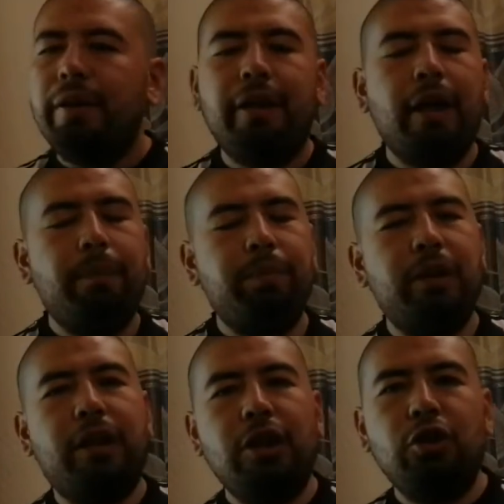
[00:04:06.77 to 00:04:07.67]
The
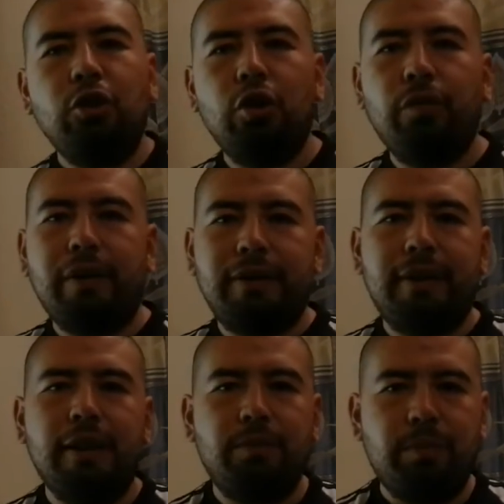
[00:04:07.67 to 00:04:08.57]
application of
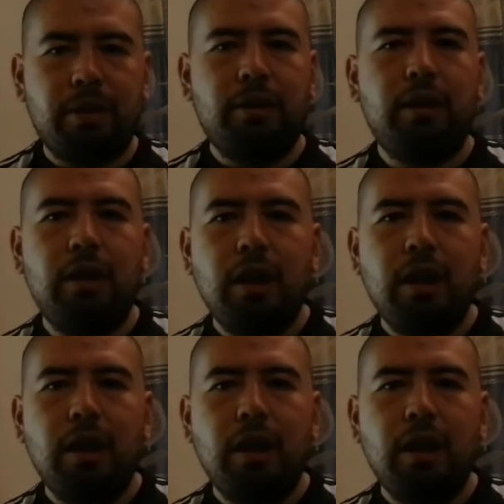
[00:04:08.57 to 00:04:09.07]
assessment